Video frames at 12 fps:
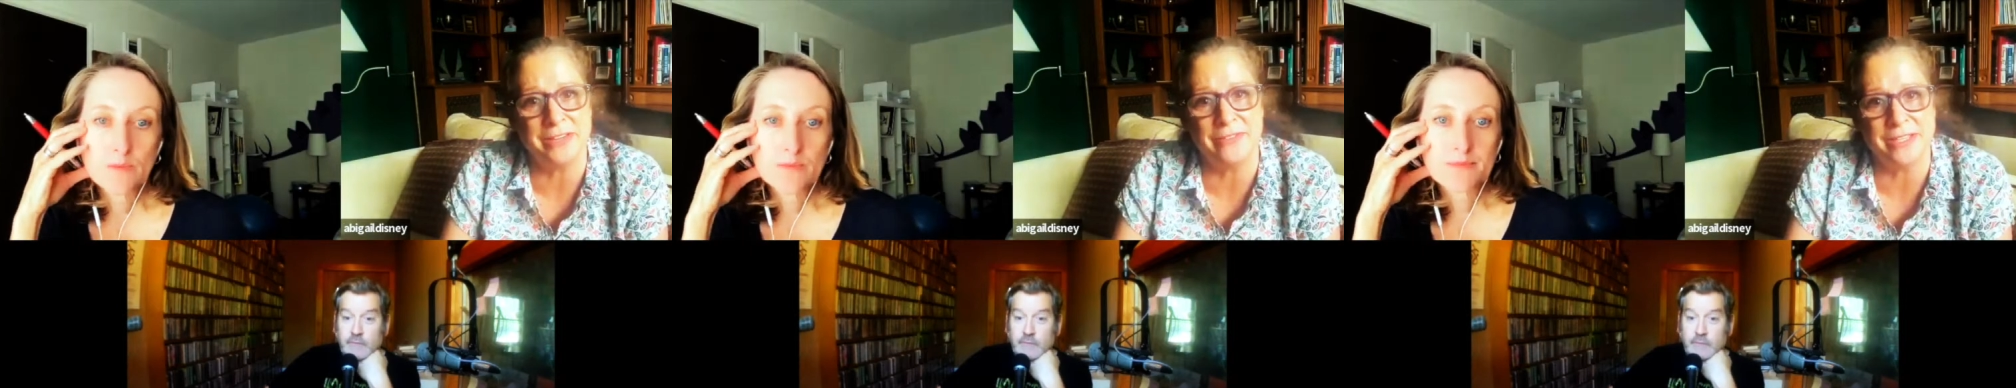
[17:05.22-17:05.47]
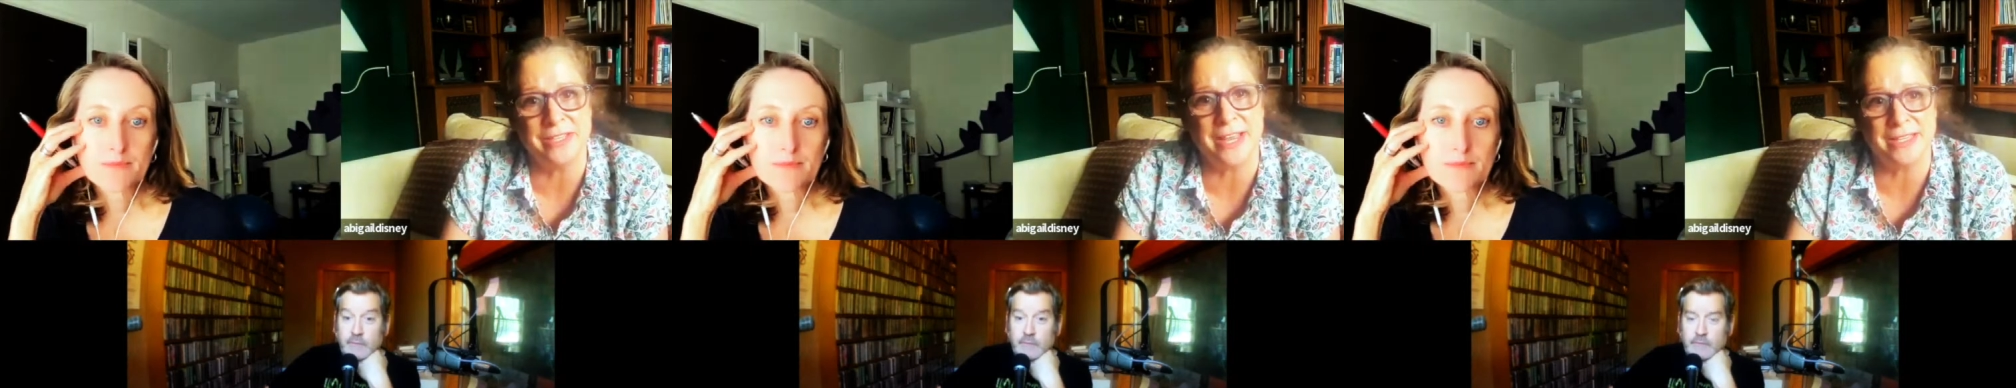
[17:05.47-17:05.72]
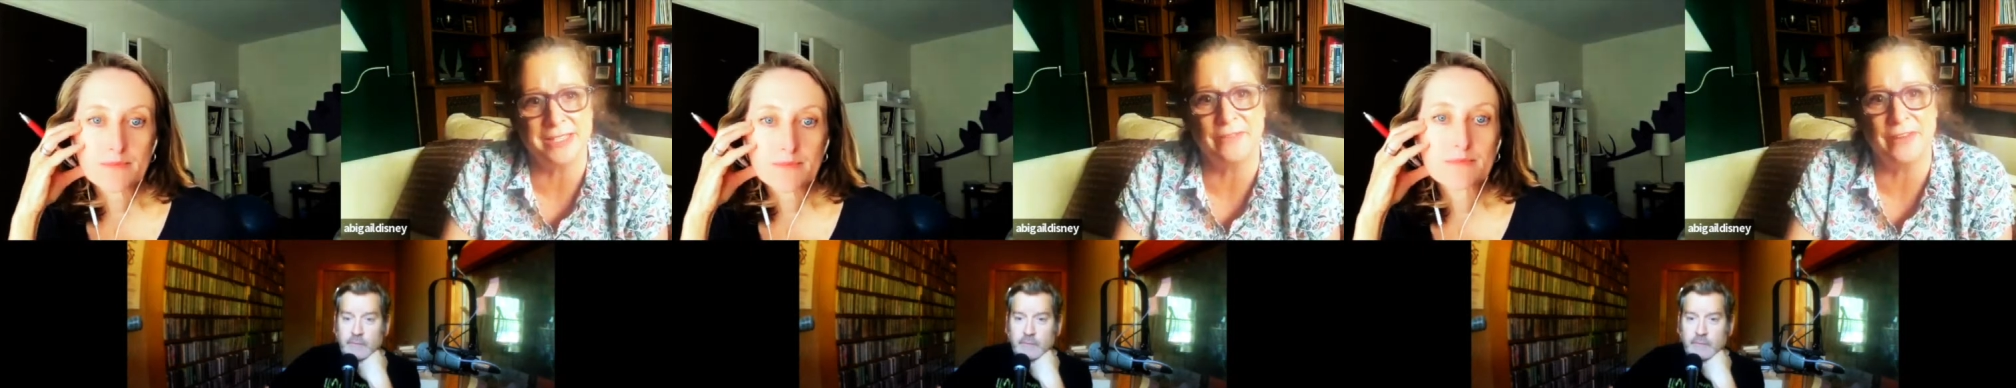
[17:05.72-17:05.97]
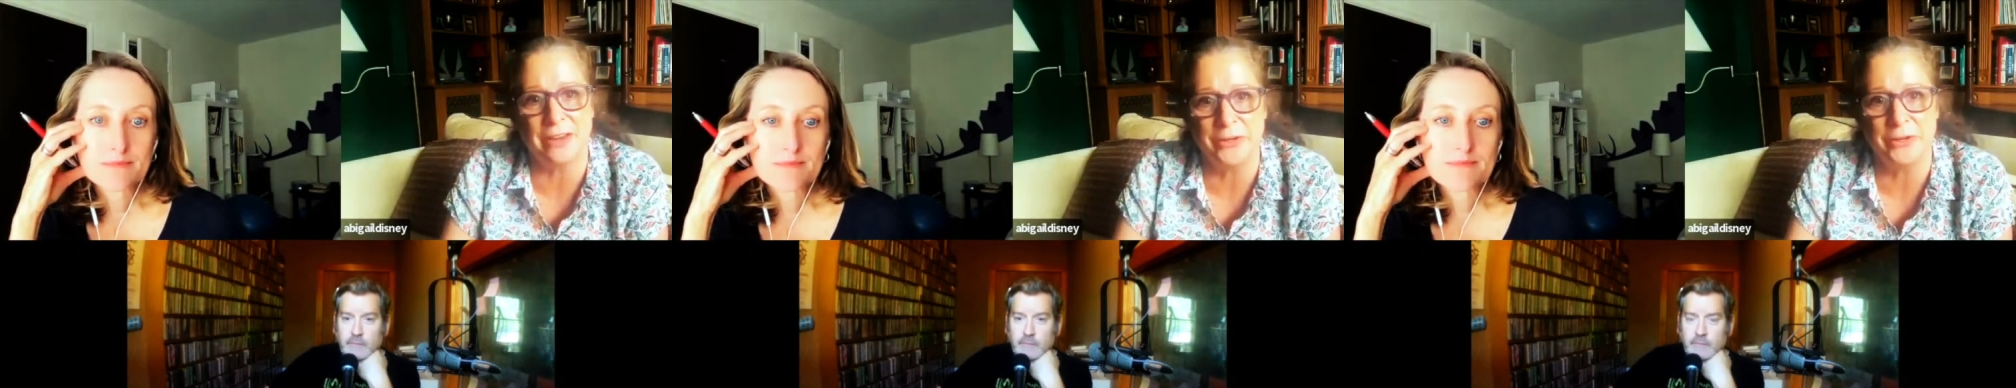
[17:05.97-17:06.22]
Speaker 1: of his last 5
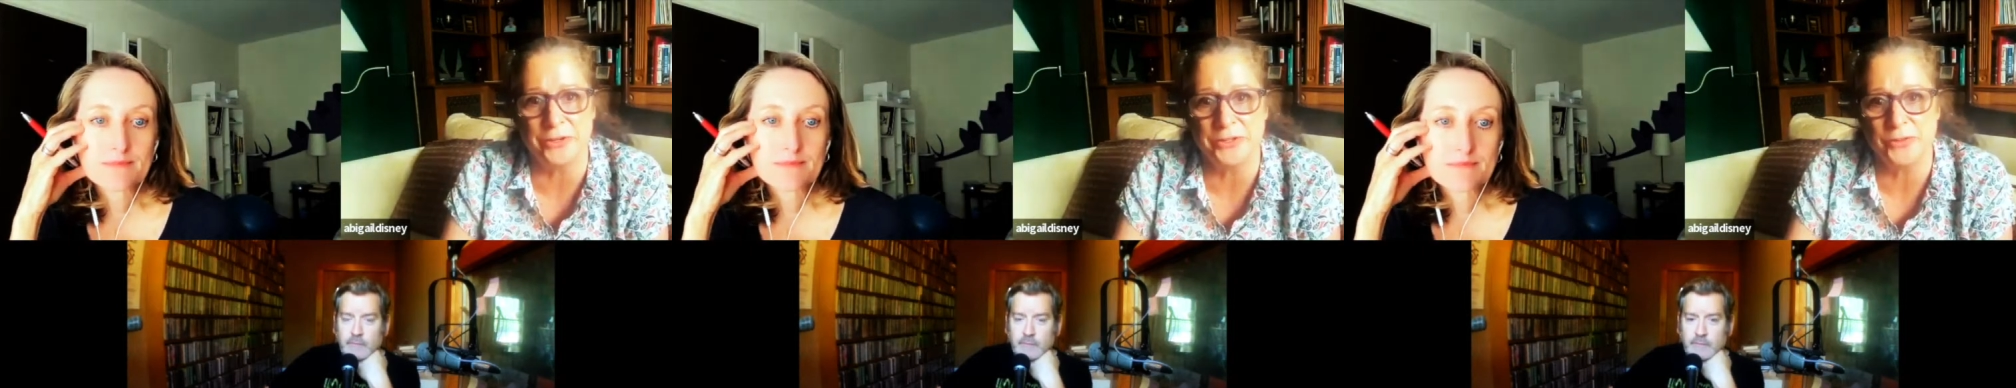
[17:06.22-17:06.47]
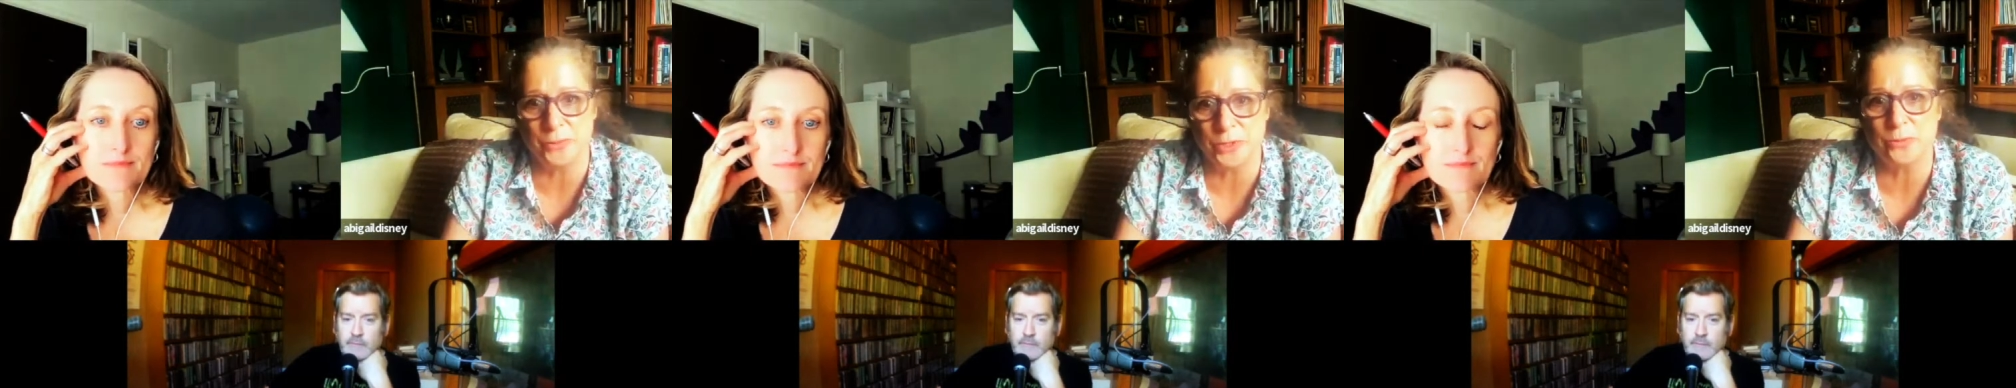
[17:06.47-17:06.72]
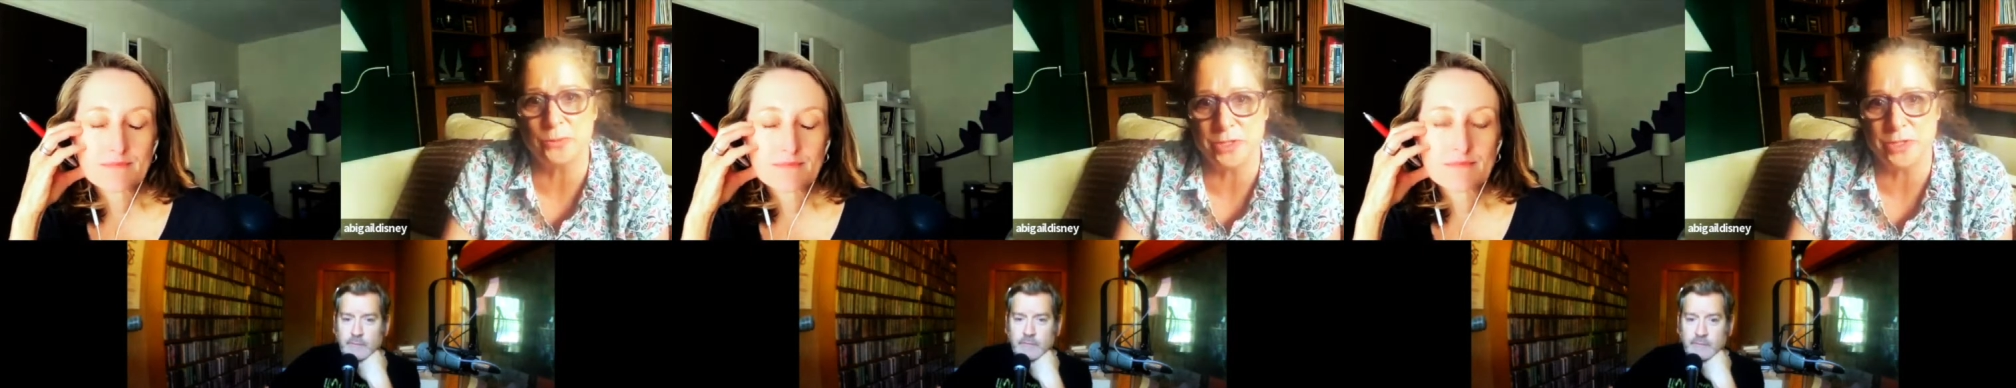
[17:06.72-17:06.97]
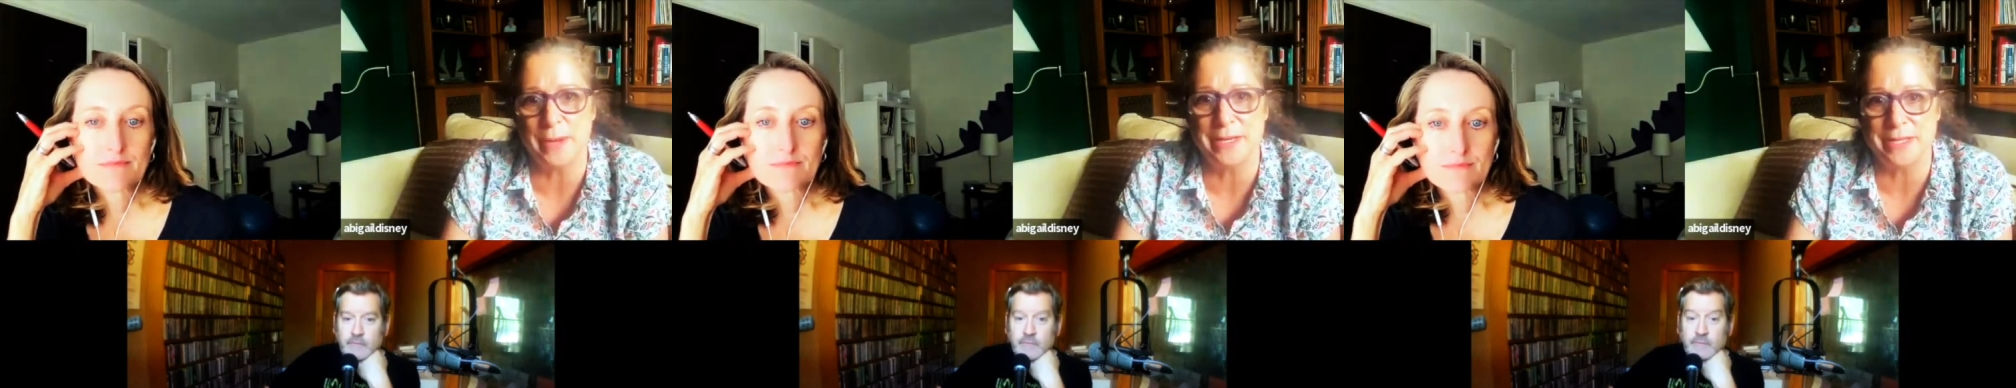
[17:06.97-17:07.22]
years, which were
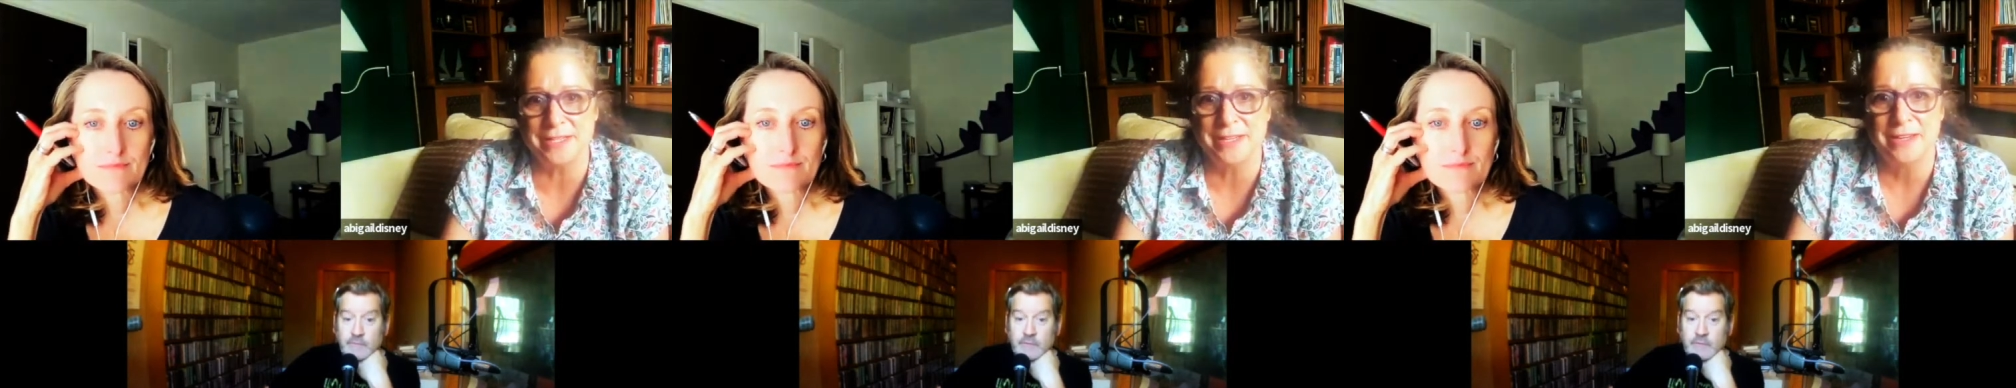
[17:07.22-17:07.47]
spent,